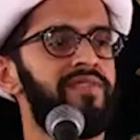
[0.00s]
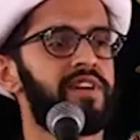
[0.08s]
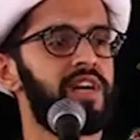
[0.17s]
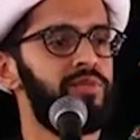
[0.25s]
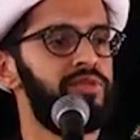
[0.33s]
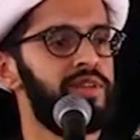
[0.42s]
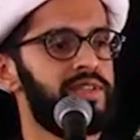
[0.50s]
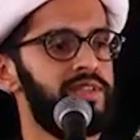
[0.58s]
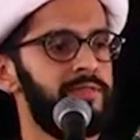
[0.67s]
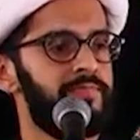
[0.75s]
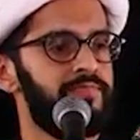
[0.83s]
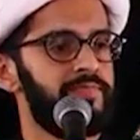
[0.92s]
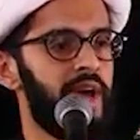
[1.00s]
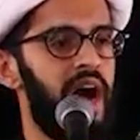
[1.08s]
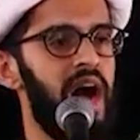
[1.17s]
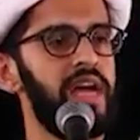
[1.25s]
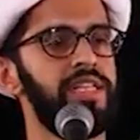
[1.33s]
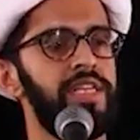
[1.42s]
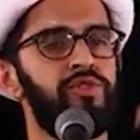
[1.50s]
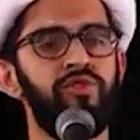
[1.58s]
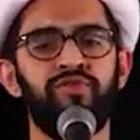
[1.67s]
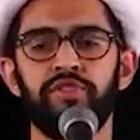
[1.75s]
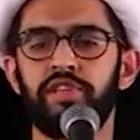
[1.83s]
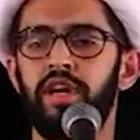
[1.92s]
a community. I need you
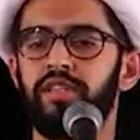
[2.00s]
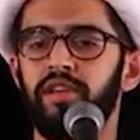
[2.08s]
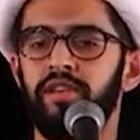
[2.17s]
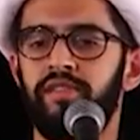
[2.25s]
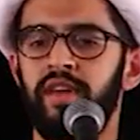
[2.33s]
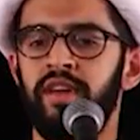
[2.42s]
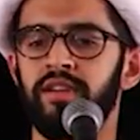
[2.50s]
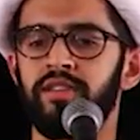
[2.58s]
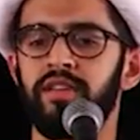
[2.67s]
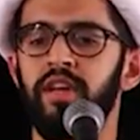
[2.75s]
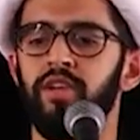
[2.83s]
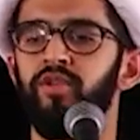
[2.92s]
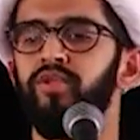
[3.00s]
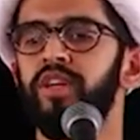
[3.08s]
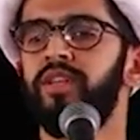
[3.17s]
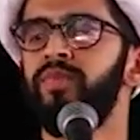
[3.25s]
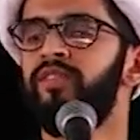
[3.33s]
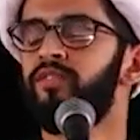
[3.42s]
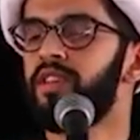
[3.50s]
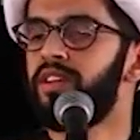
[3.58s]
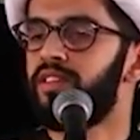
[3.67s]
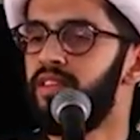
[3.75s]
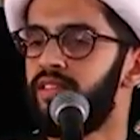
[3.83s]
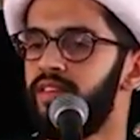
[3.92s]
for certain things, you need me for
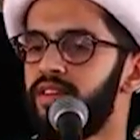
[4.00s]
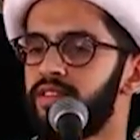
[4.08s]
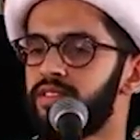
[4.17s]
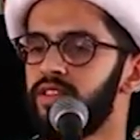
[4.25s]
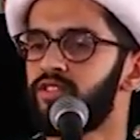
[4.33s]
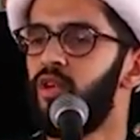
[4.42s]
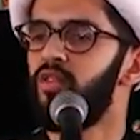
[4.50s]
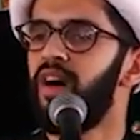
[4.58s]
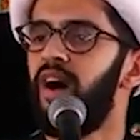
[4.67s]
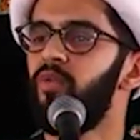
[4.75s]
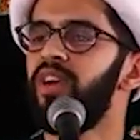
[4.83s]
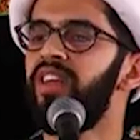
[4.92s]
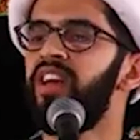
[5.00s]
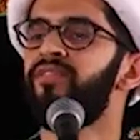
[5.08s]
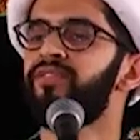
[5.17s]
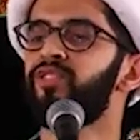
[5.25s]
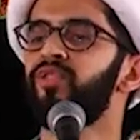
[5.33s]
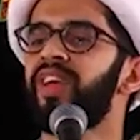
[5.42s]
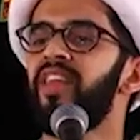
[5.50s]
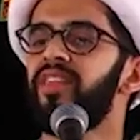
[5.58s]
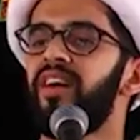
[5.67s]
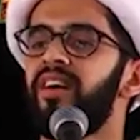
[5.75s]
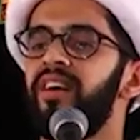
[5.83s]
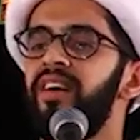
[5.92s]
certain things, so that we live
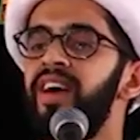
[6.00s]
together.